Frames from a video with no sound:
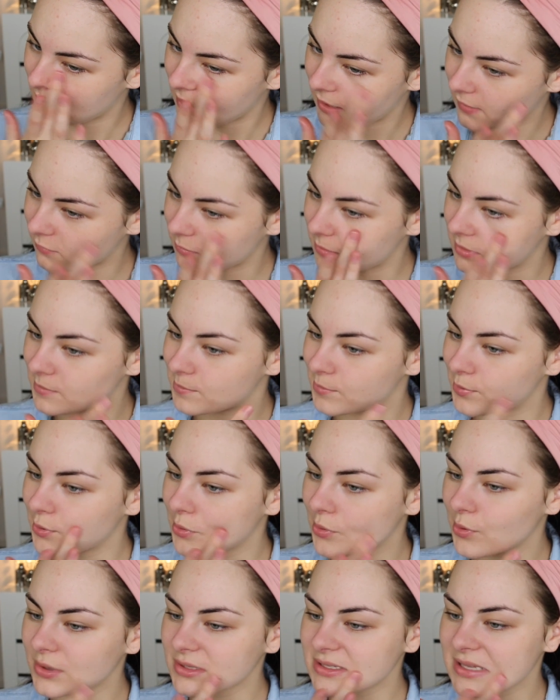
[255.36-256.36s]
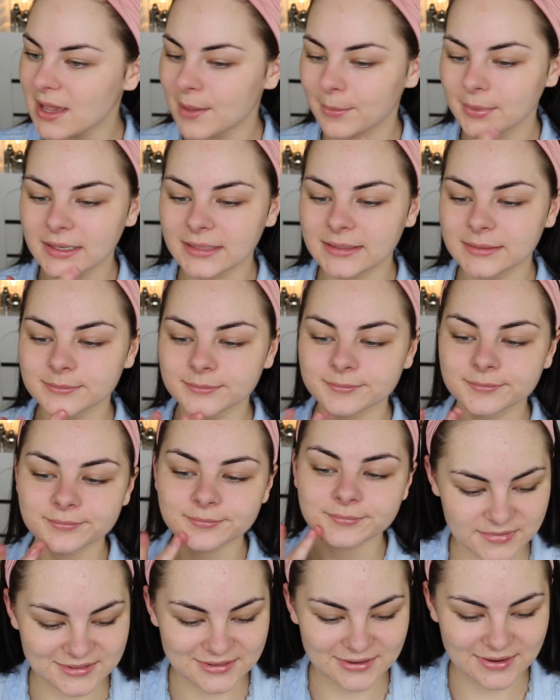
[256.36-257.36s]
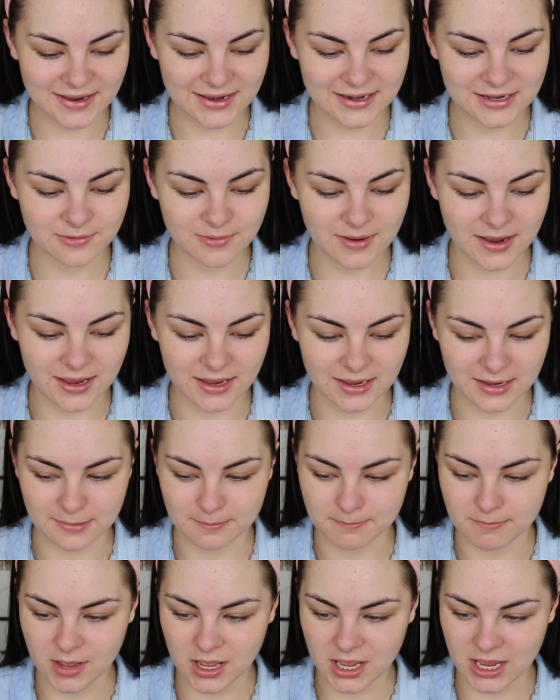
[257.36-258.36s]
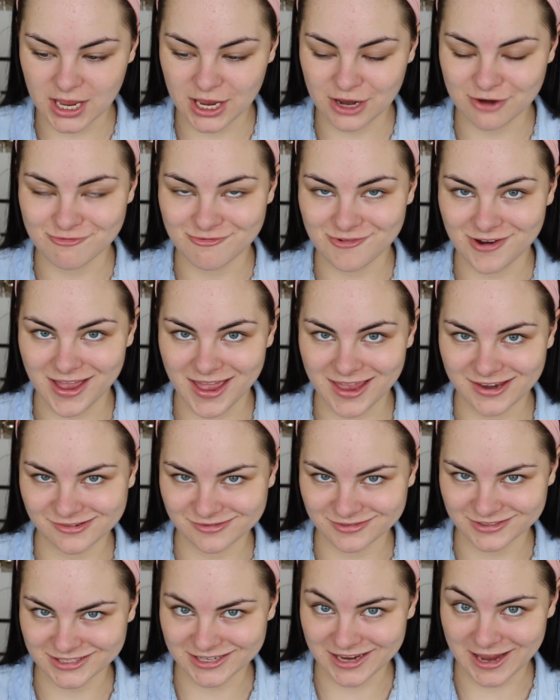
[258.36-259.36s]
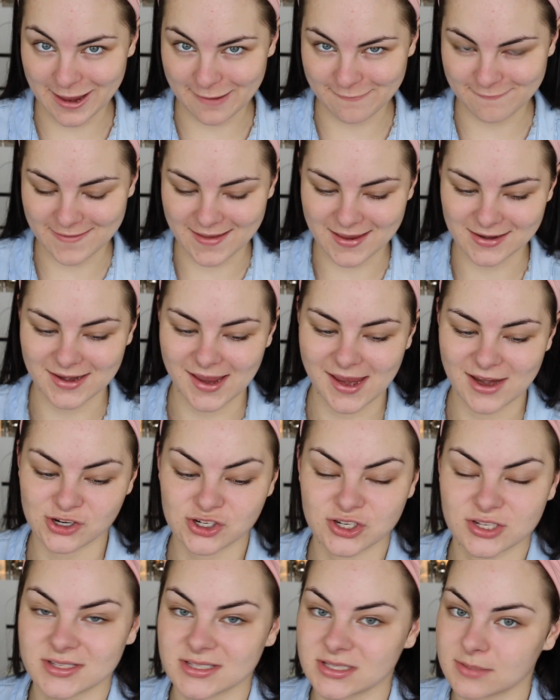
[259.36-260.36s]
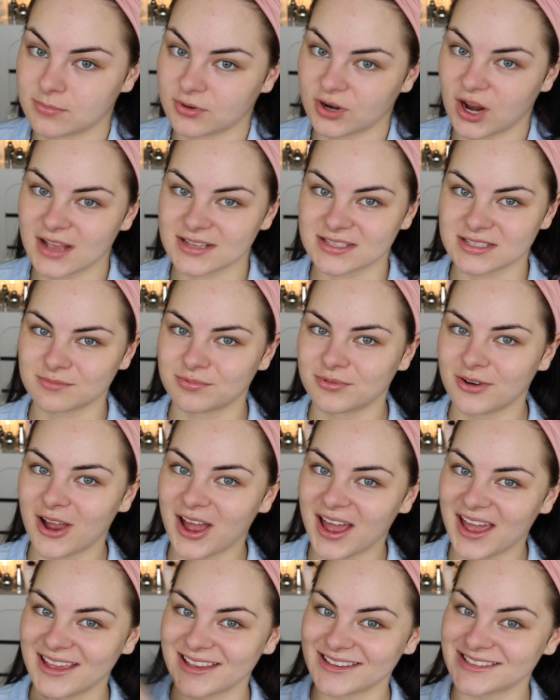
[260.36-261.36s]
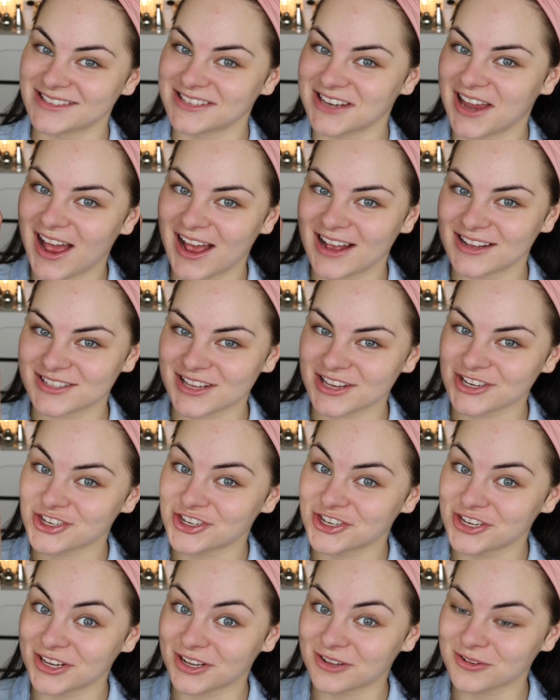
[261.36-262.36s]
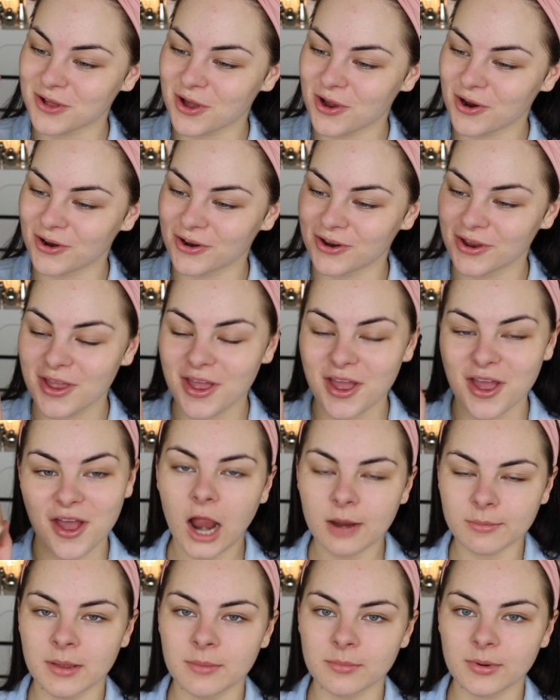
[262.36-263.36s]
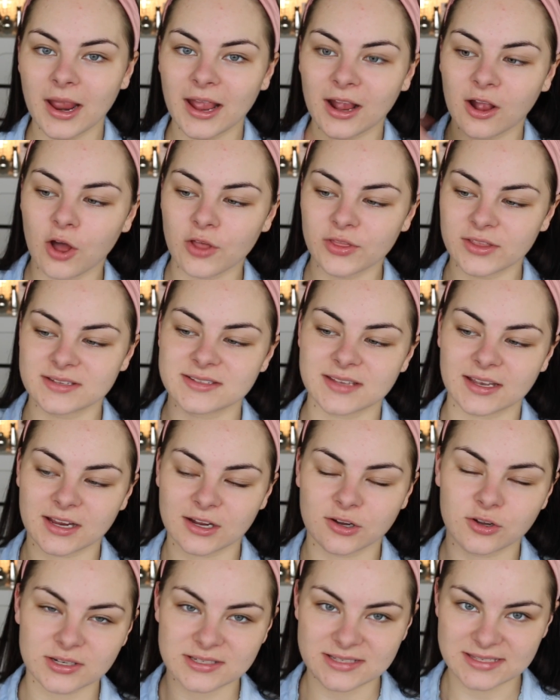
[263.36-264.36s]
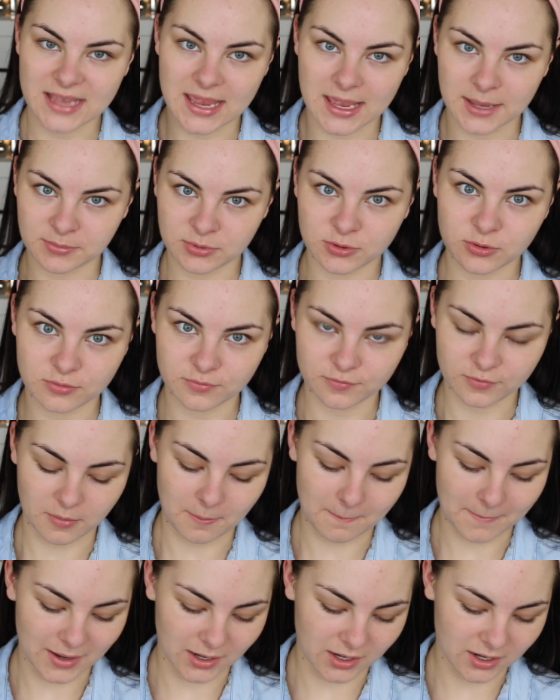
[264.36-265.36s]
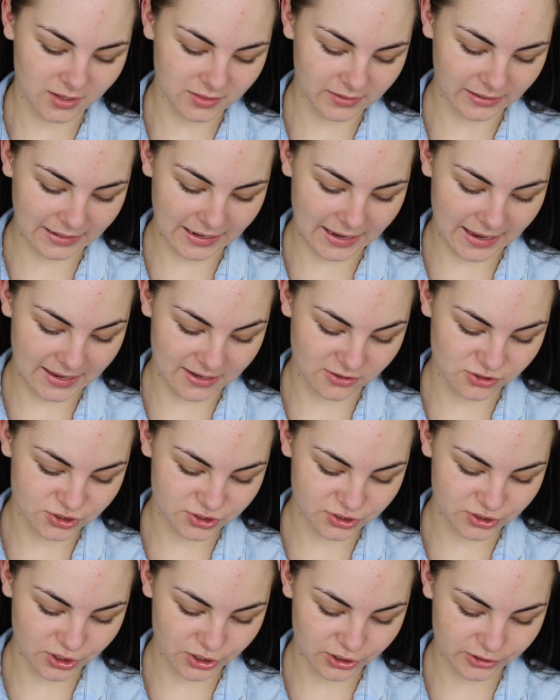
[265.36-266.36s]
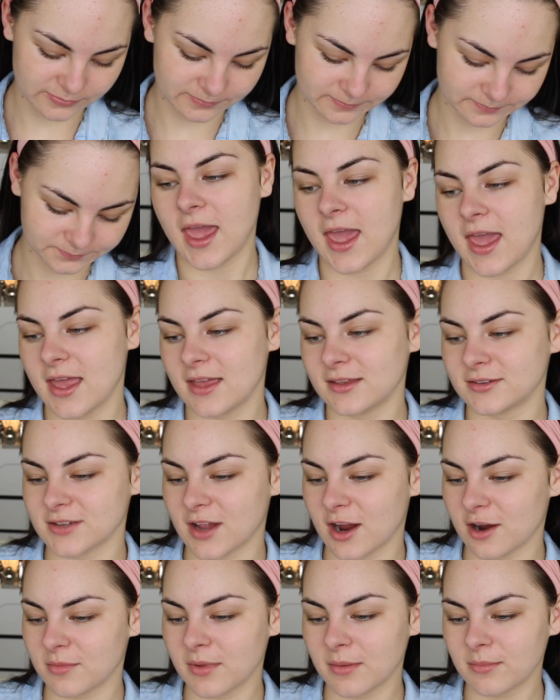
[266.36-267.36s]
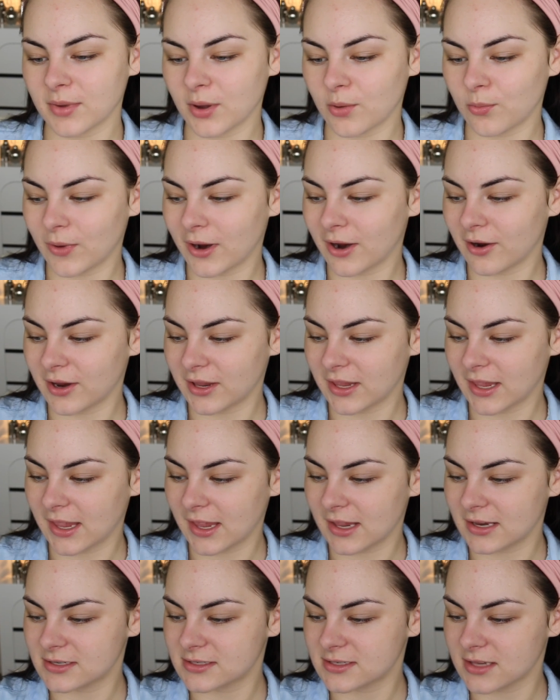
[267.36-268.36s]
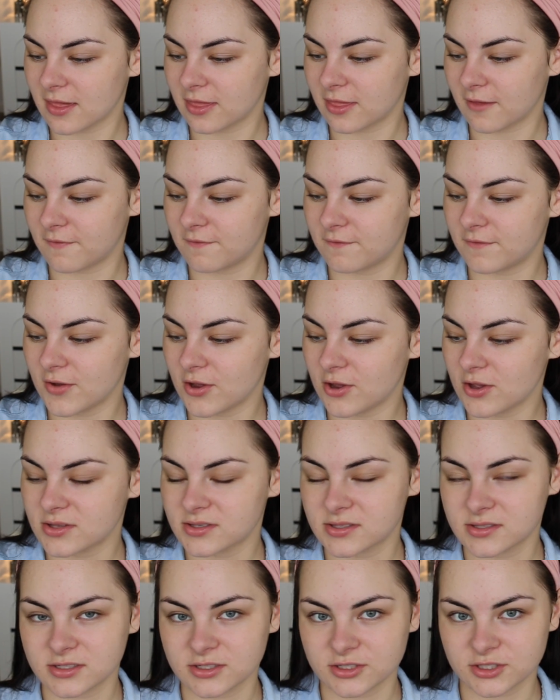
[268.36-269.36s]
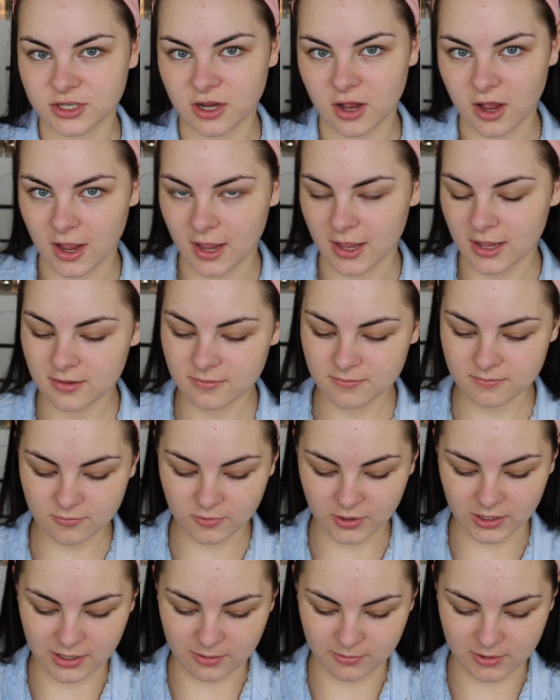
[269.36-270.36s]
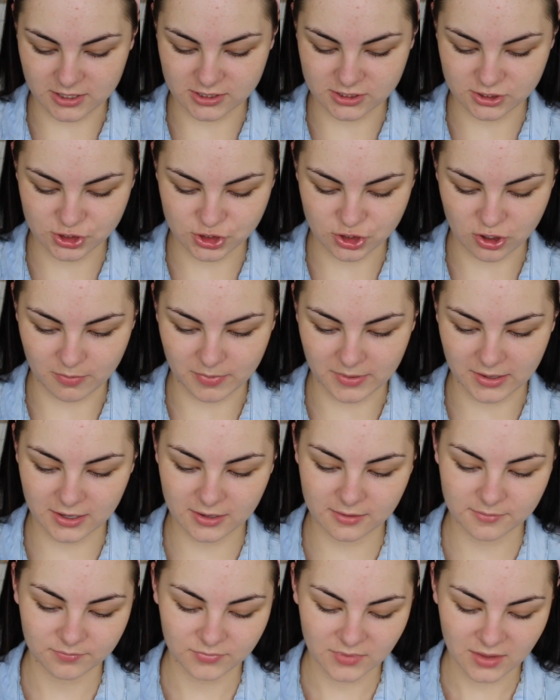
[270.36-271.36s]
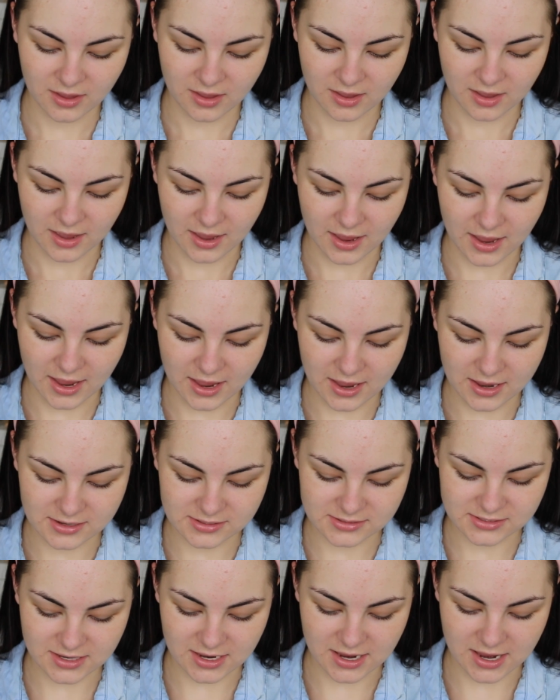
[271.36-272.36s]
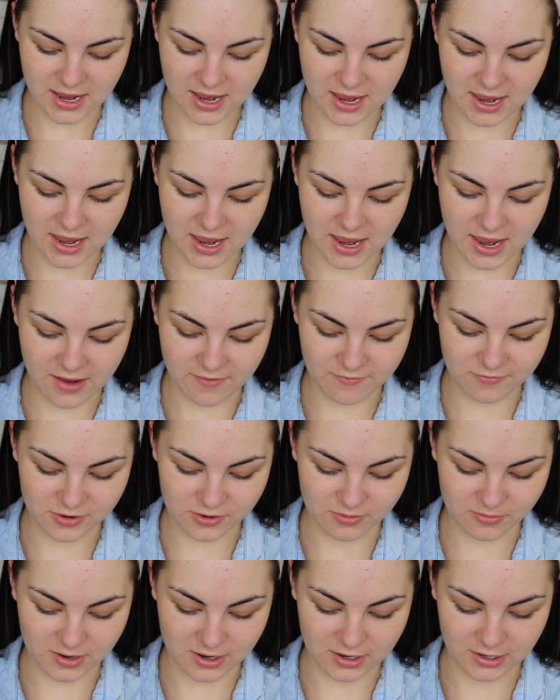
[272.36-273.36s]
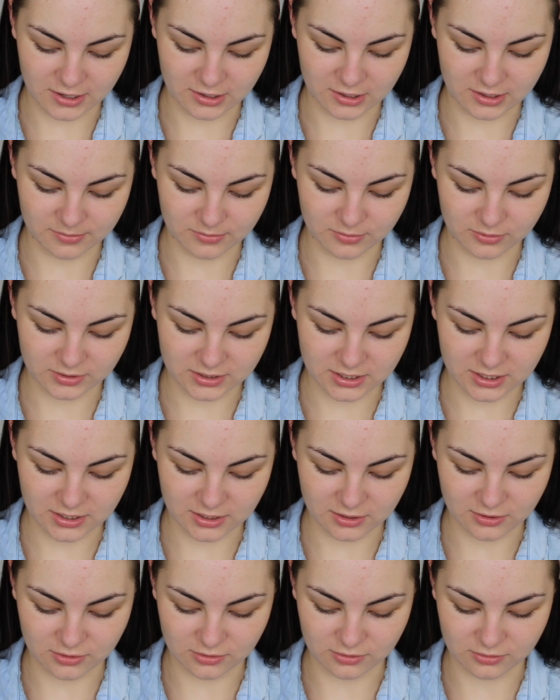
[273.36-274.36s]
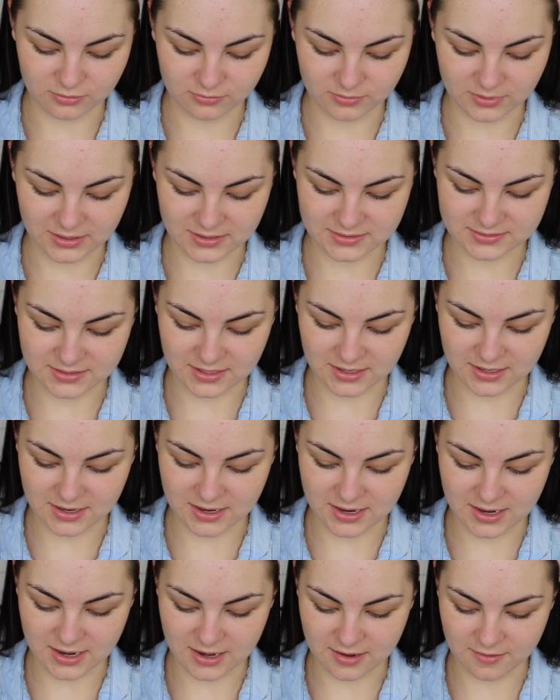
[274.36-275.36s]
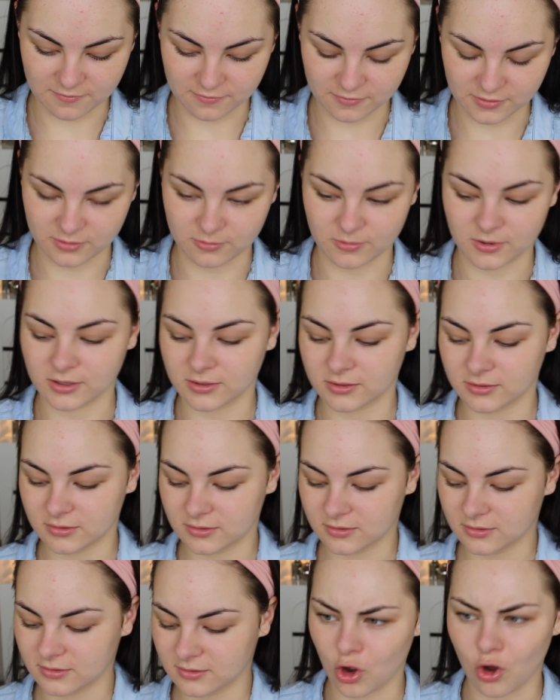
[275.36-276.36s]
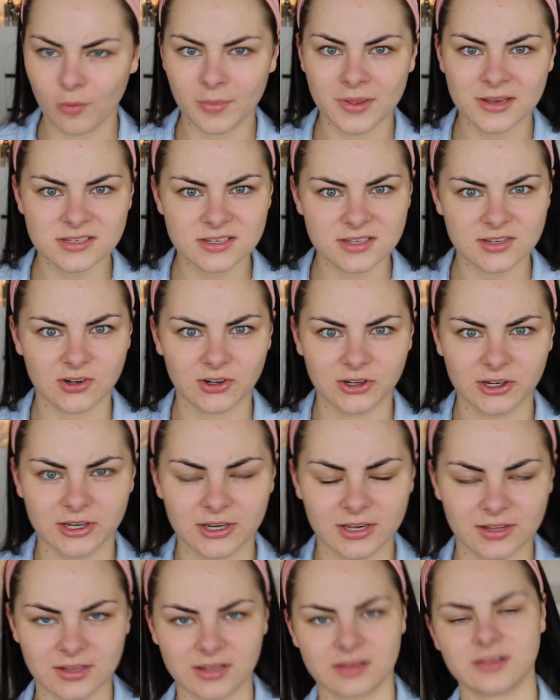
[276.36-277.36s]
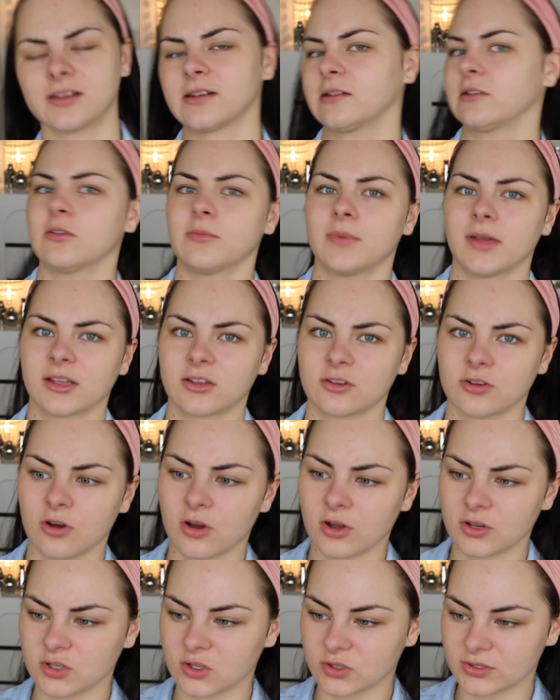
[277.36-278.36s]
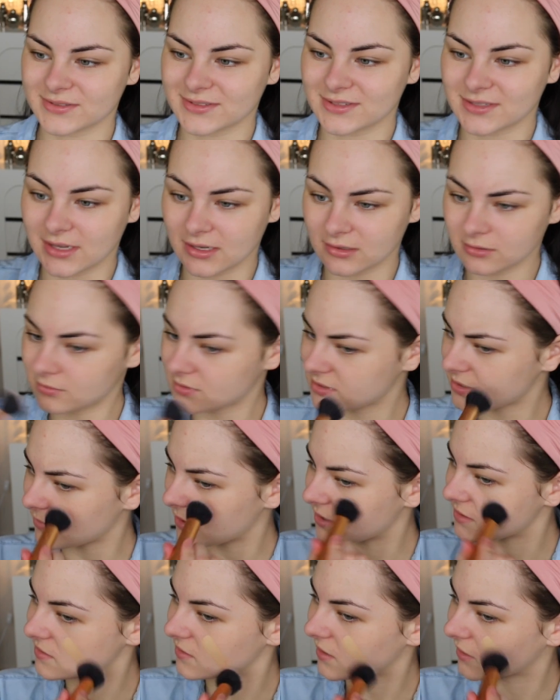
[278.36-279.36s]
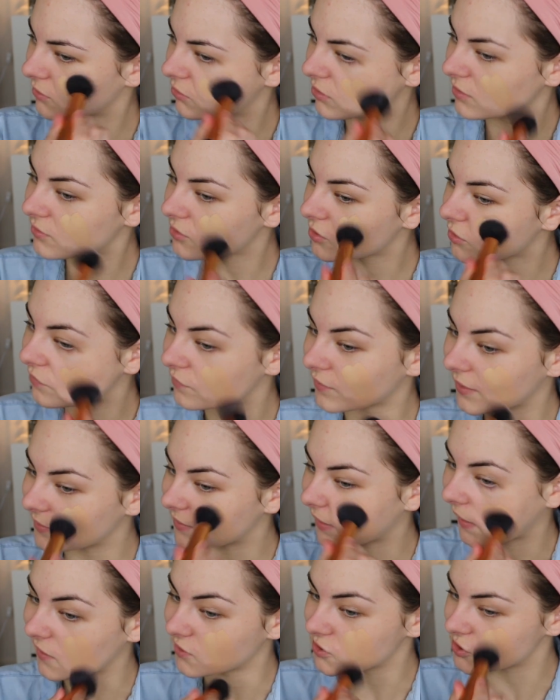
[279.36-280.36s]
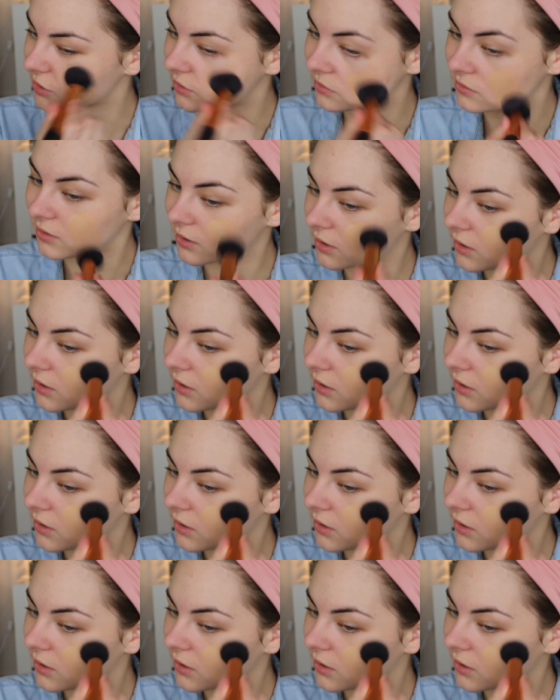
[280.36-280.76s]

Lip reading: have a bit of pores happening. So anyway, my Ride or Die foundation, surprise surprise, Nars Sheer Glow. I remember I got this, like I got a sample from Mecca like ages ago, and I remember wearing it the first time when I went shopping, and everyone, and I'm not kidding you when I say everyone, commented on it, and they're like, oh my god, your skin looks amazing, like not even your foundation,